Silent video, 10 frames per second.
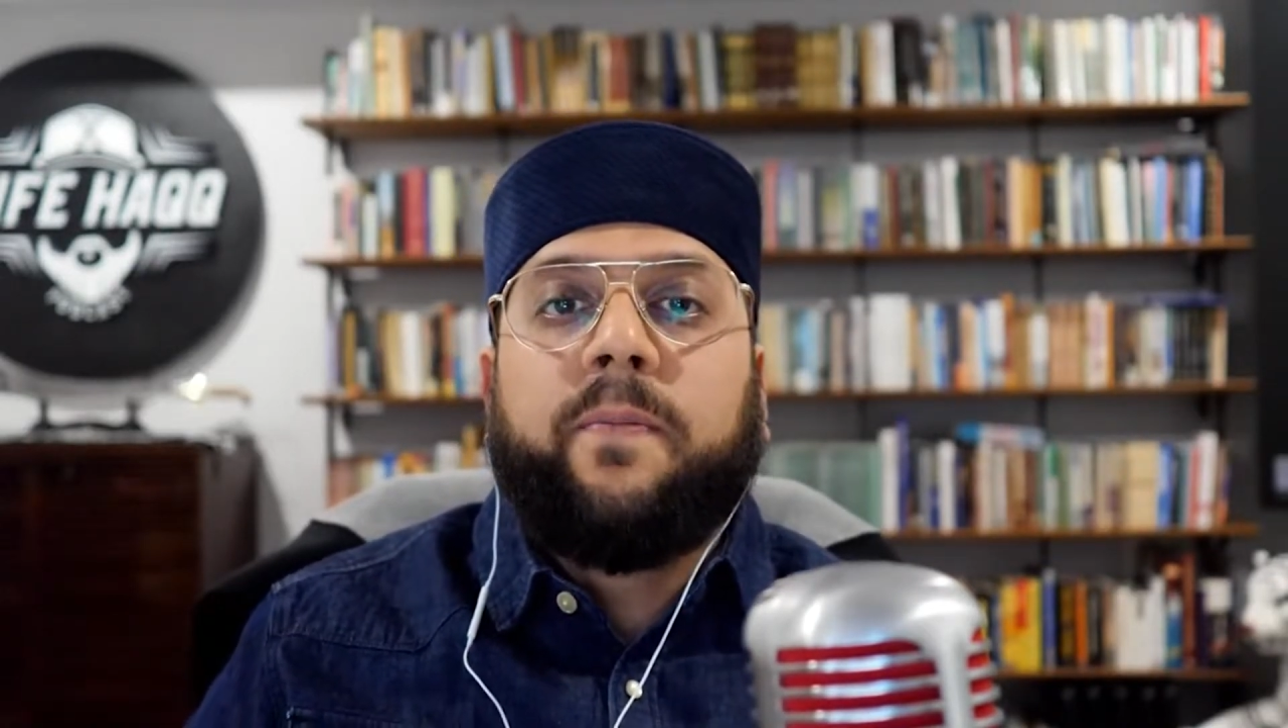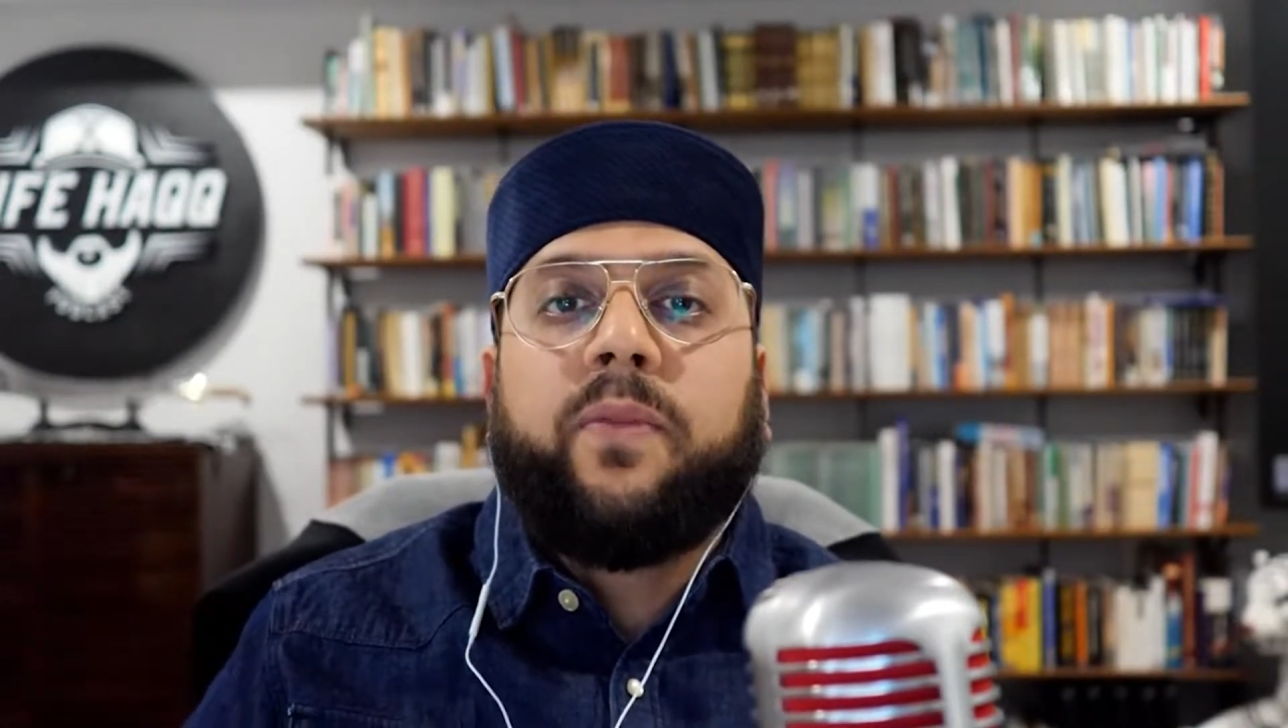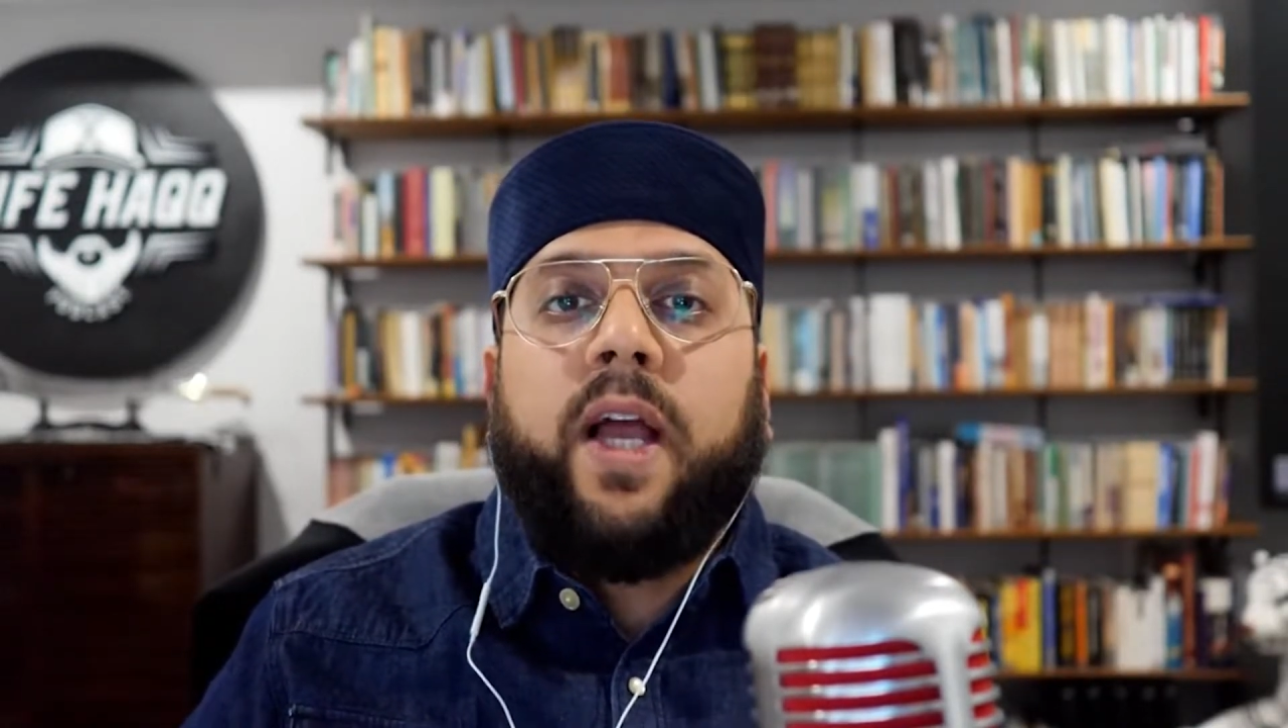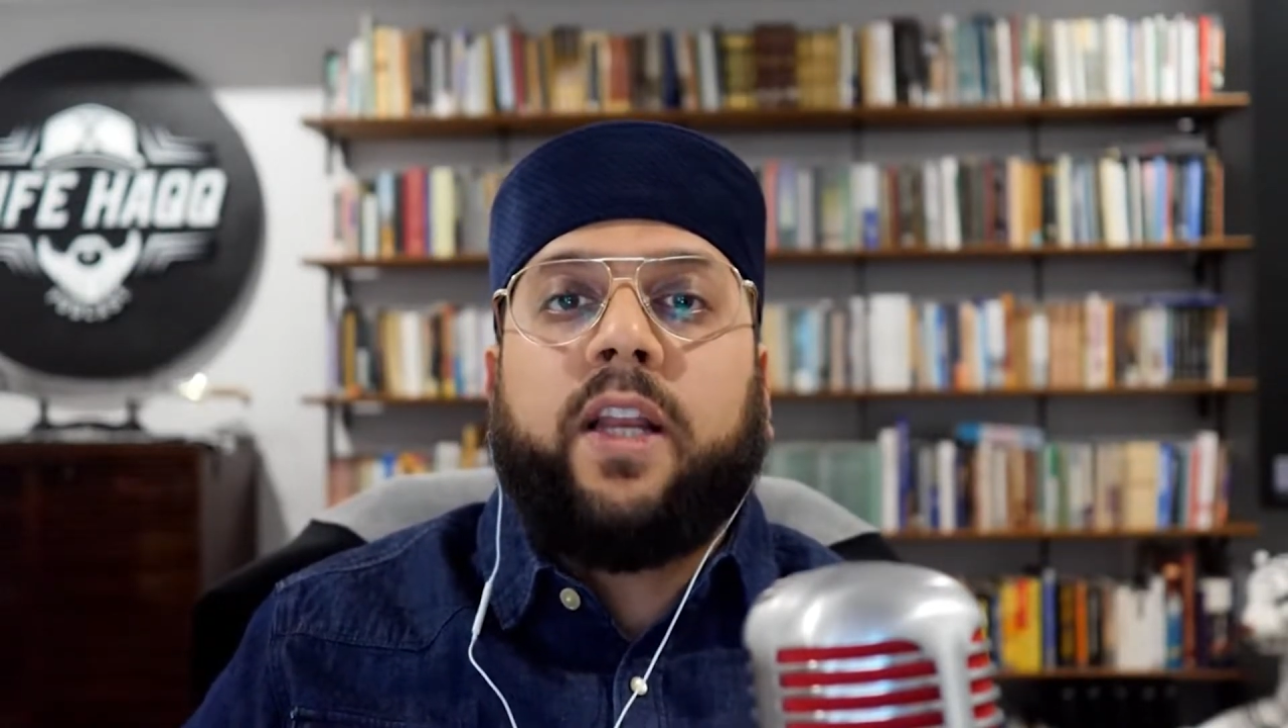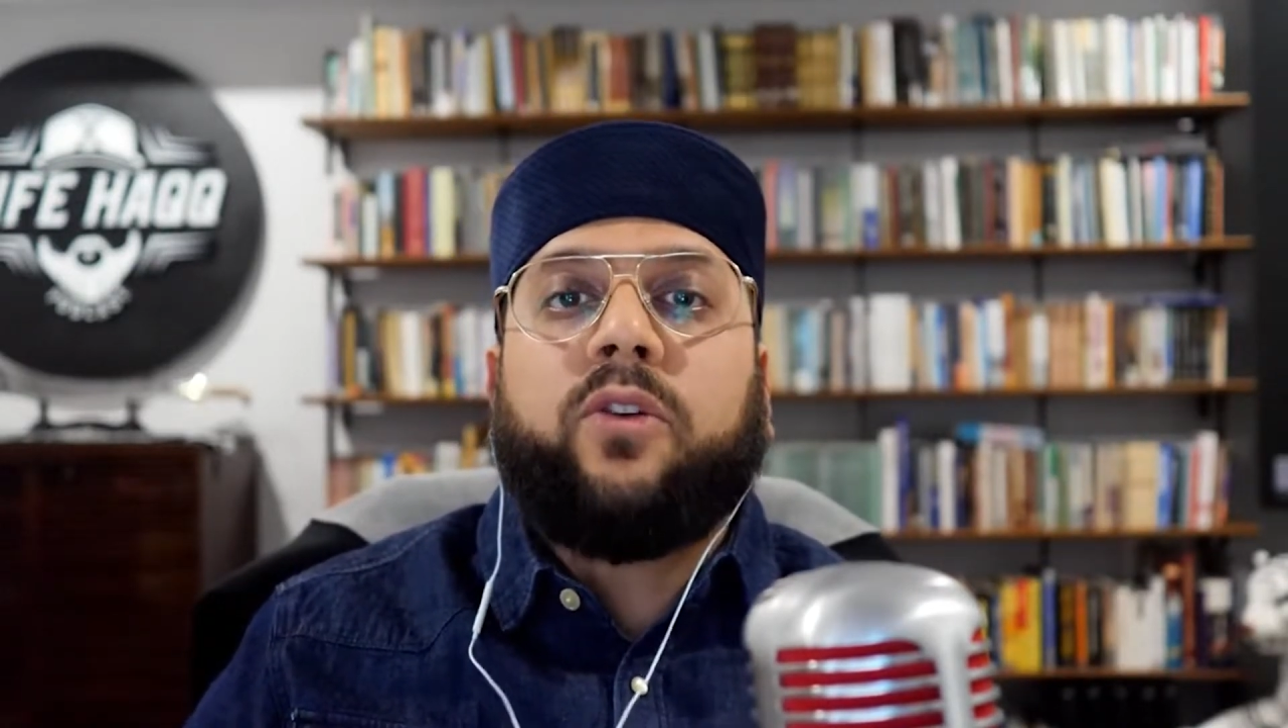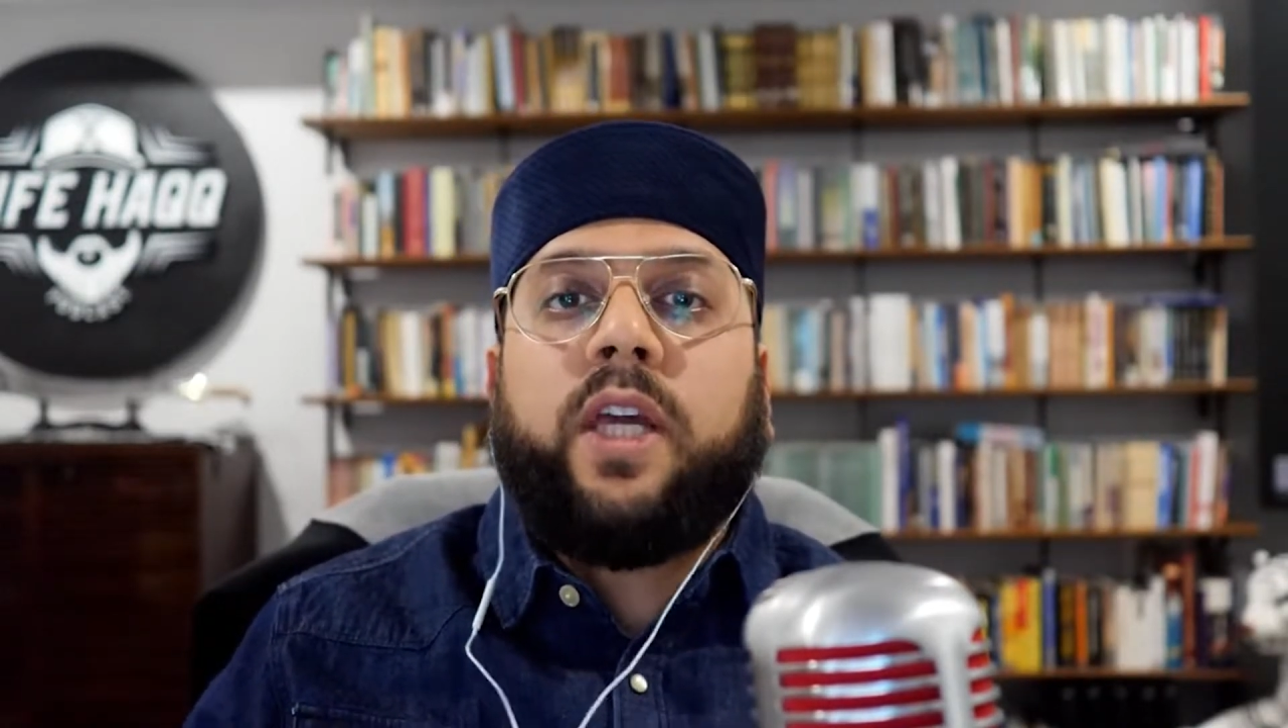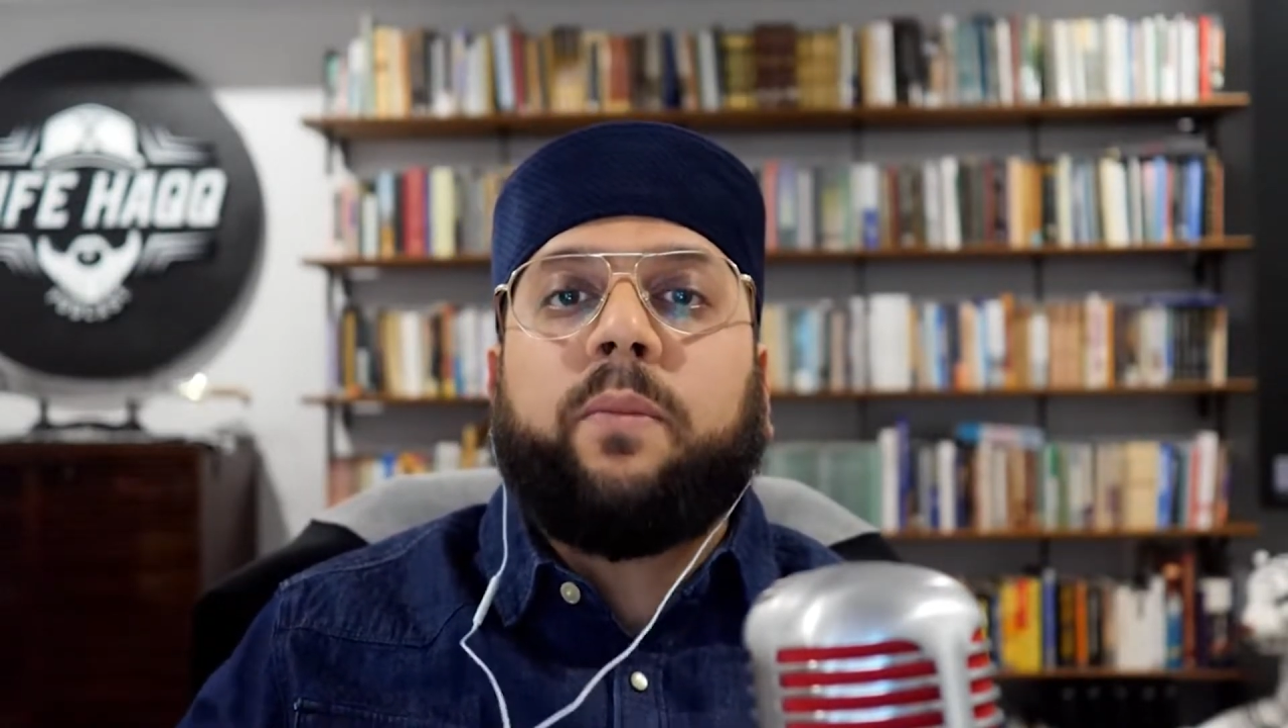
and you keep